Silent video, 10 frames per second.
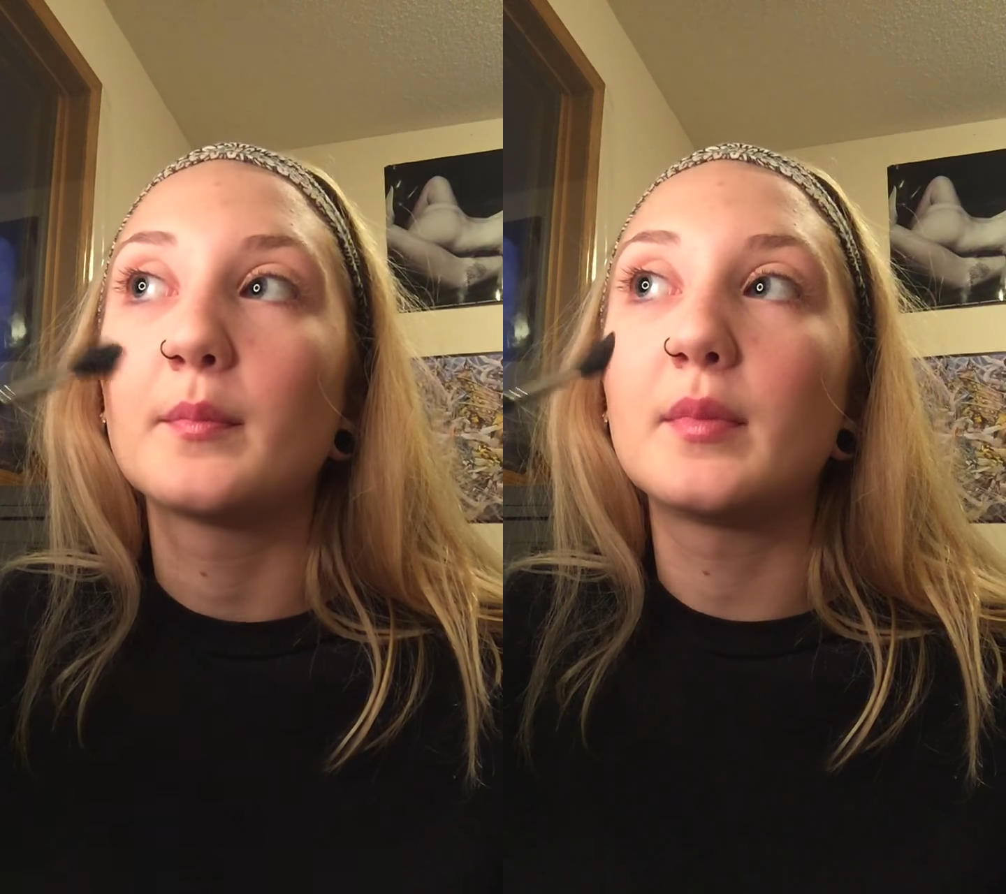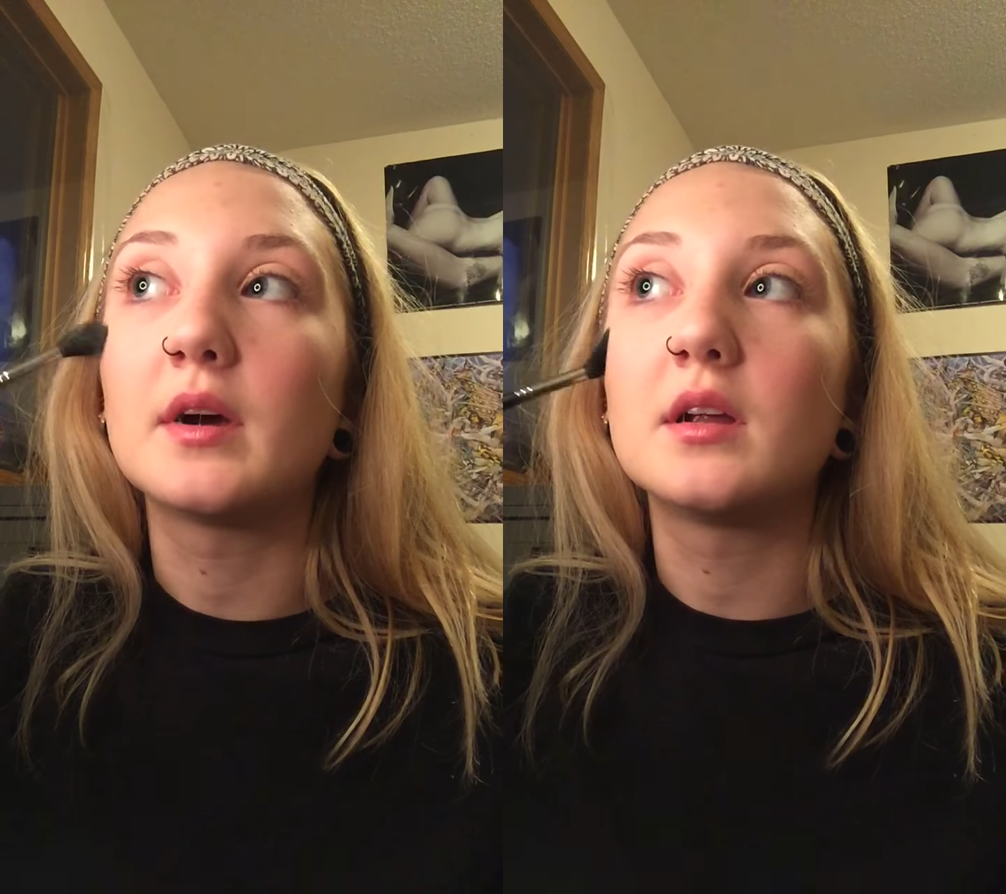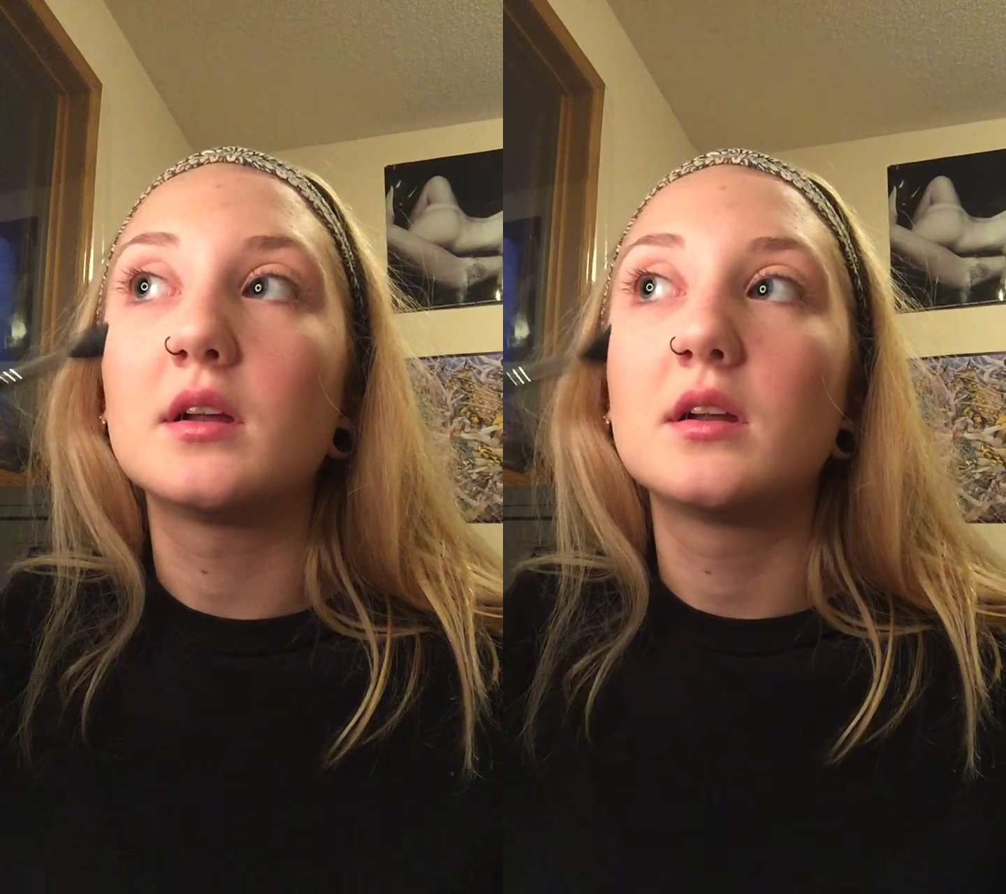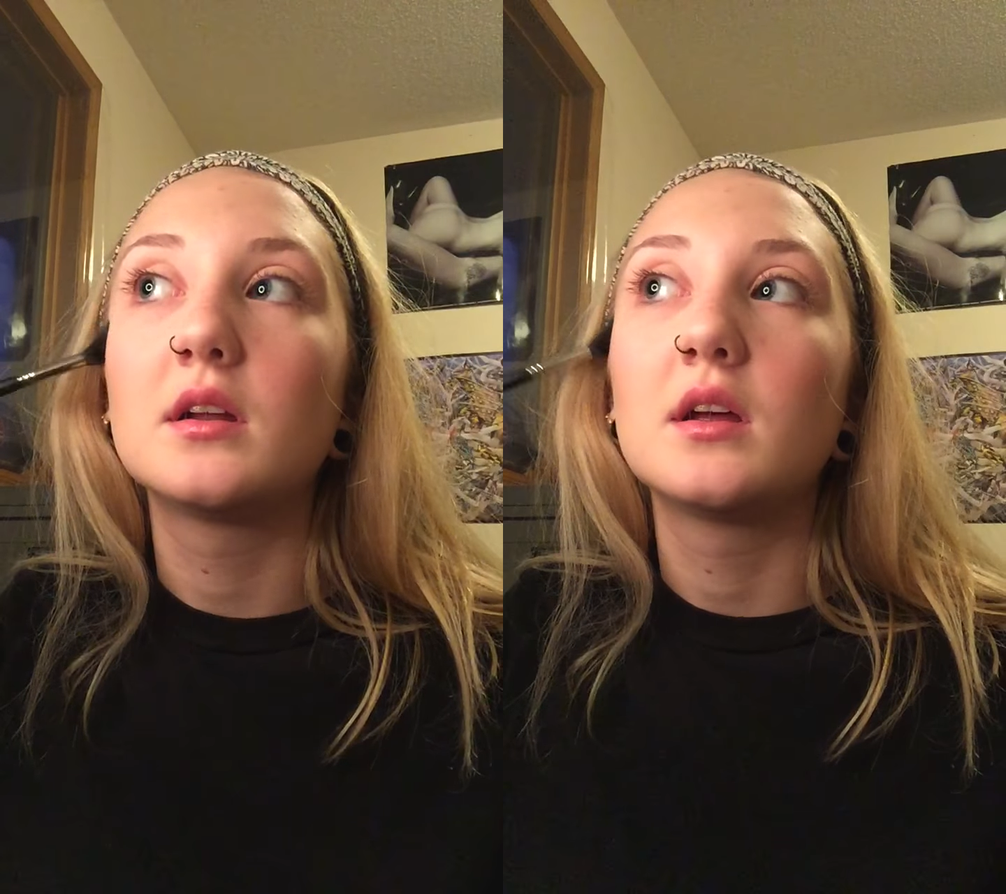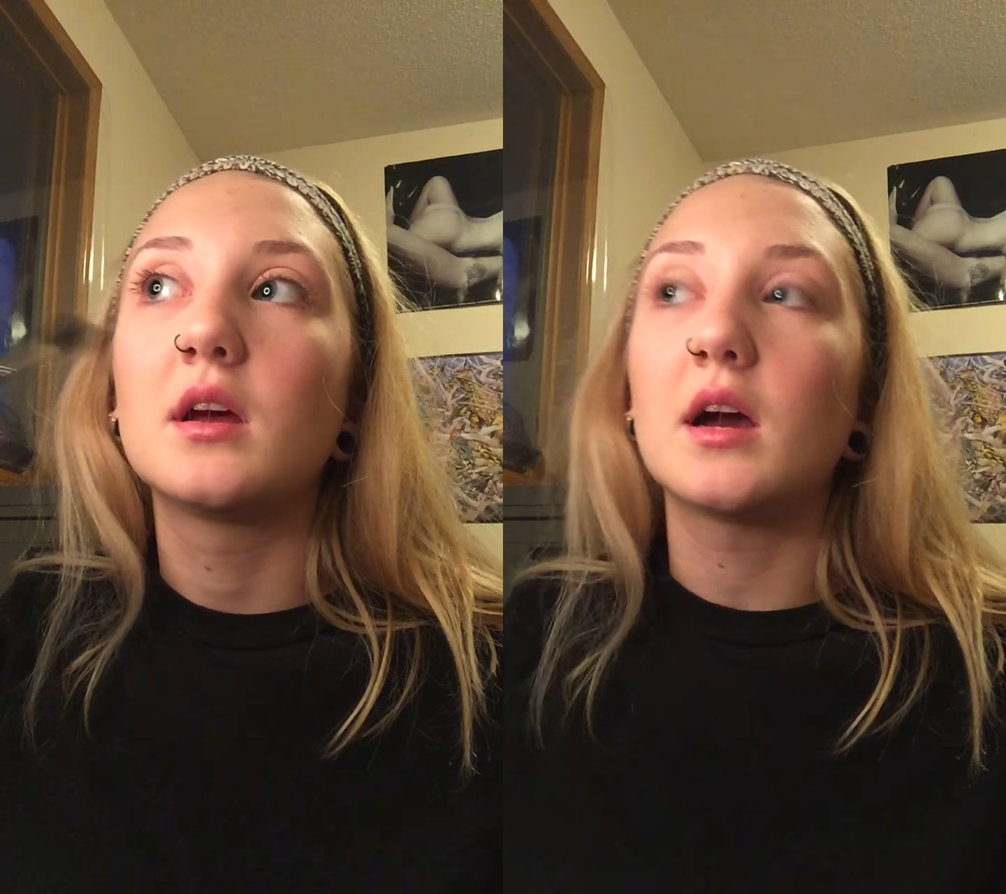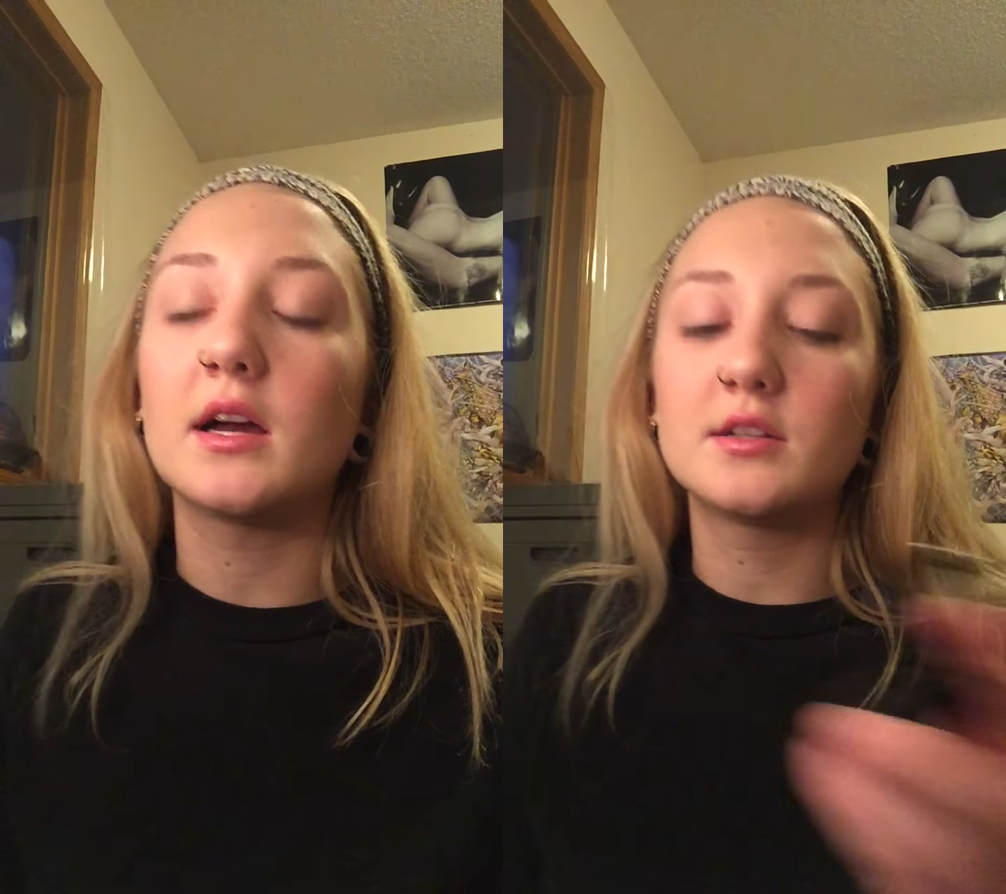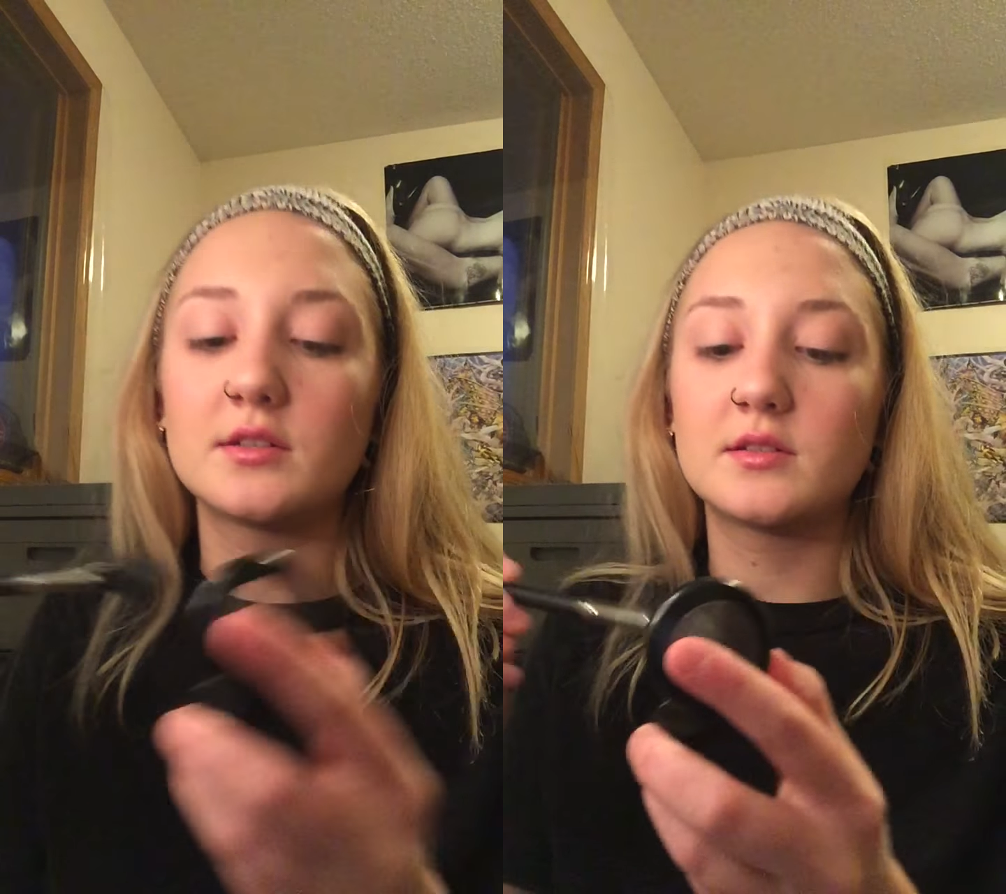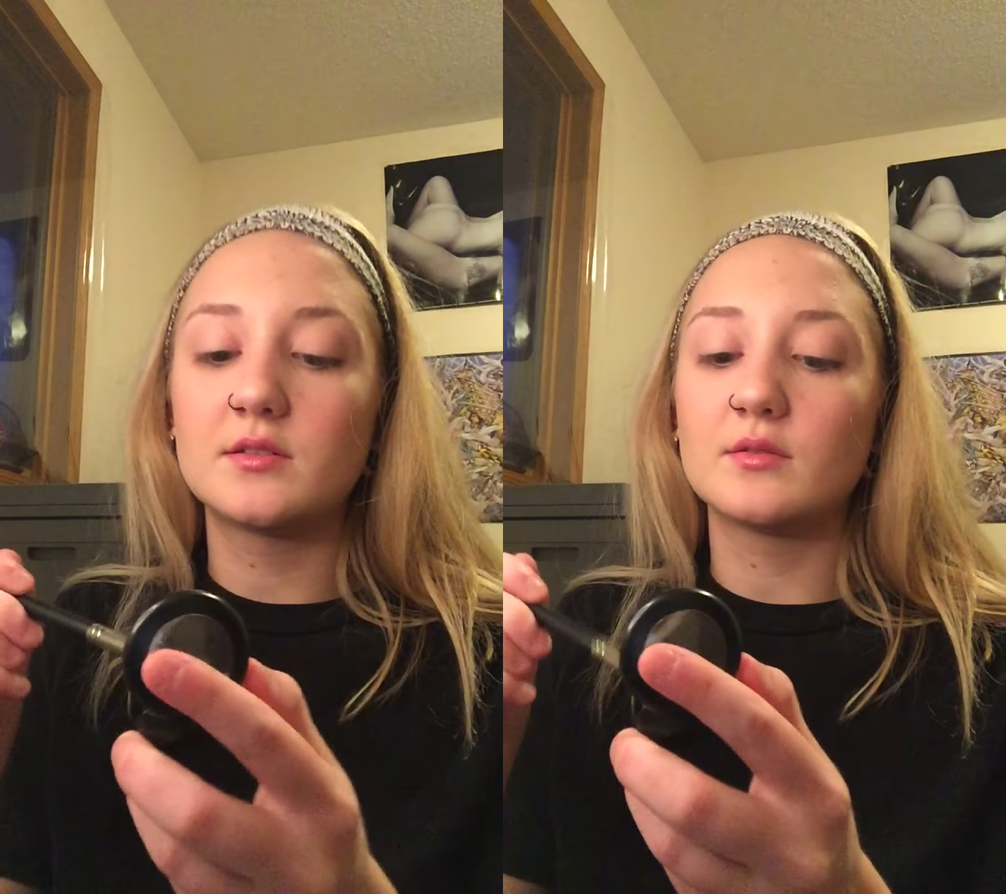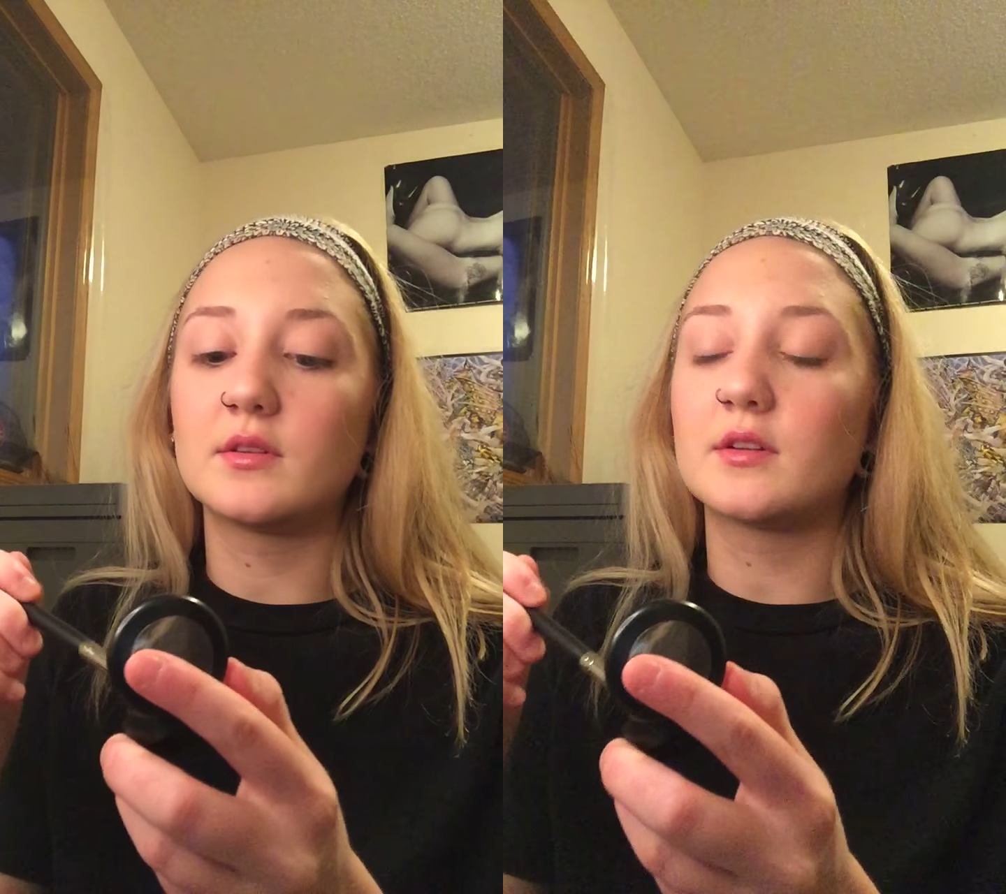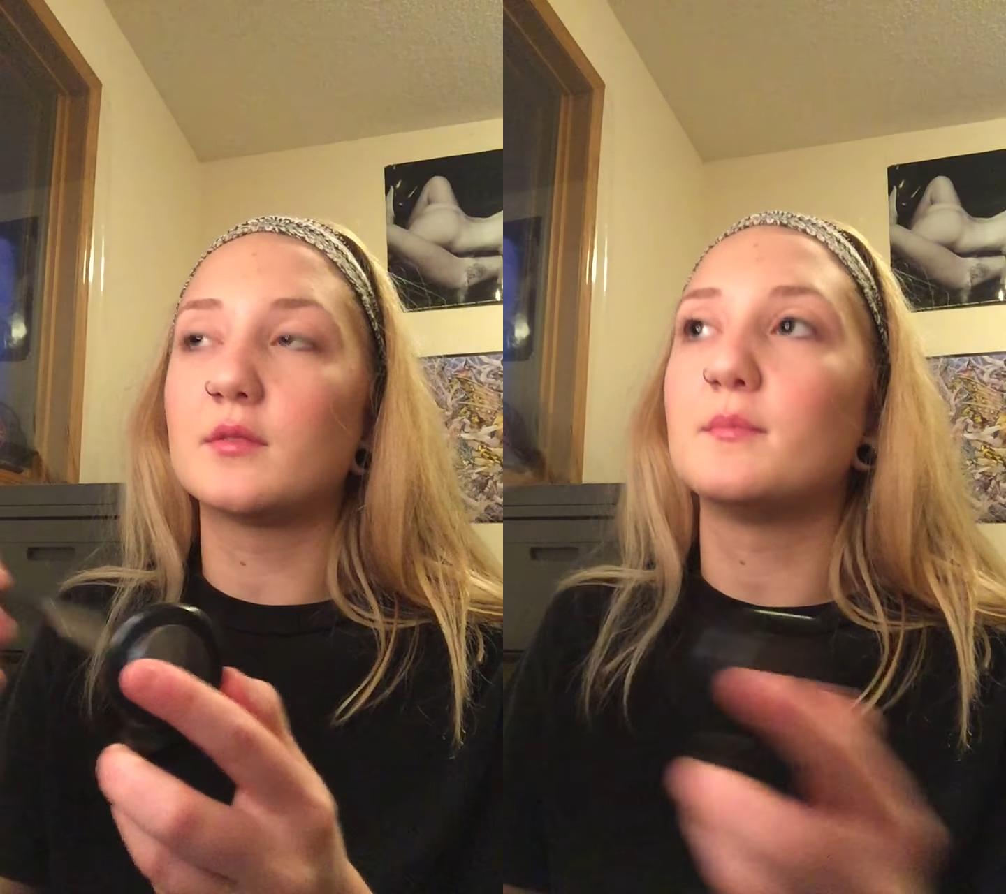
But I just do a little